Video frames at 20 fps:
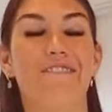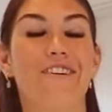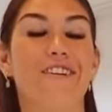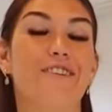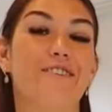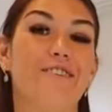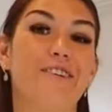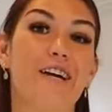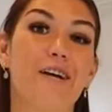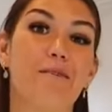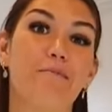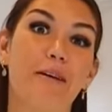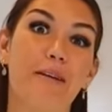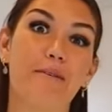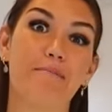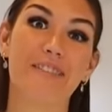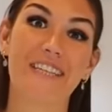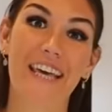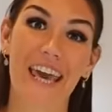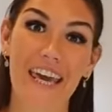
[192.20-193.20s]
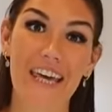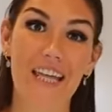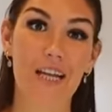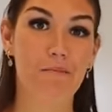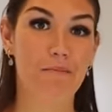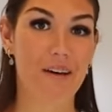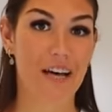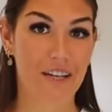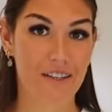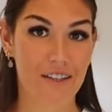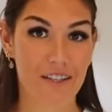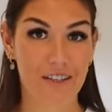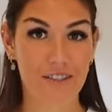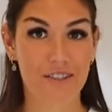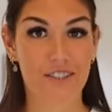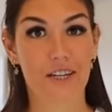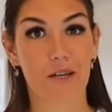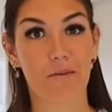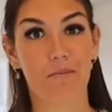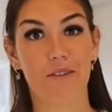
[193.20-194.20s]
If you're new here, my name's Kate. I'm a health
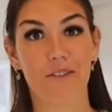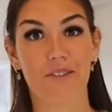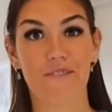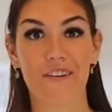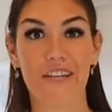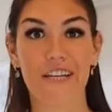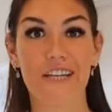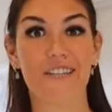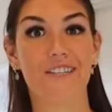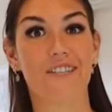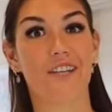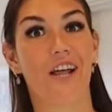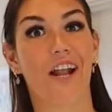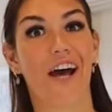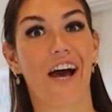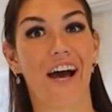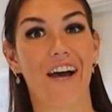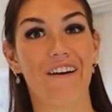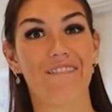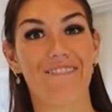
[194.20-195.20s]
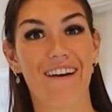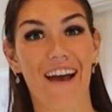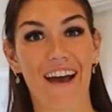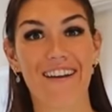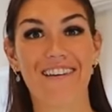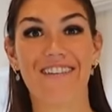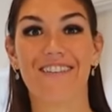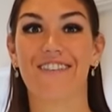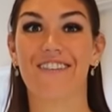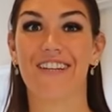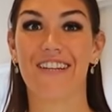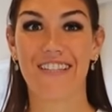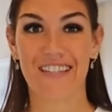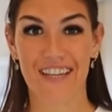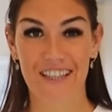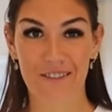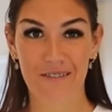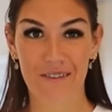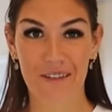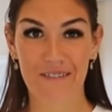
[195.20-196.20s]
coach and I post videos on a high fat, nutrient
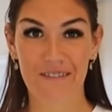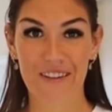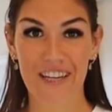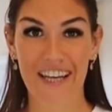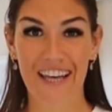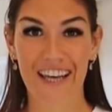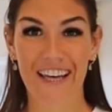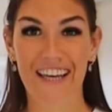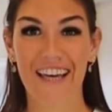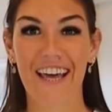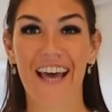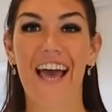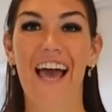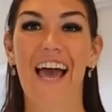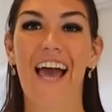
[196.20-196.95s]
dense way of eating.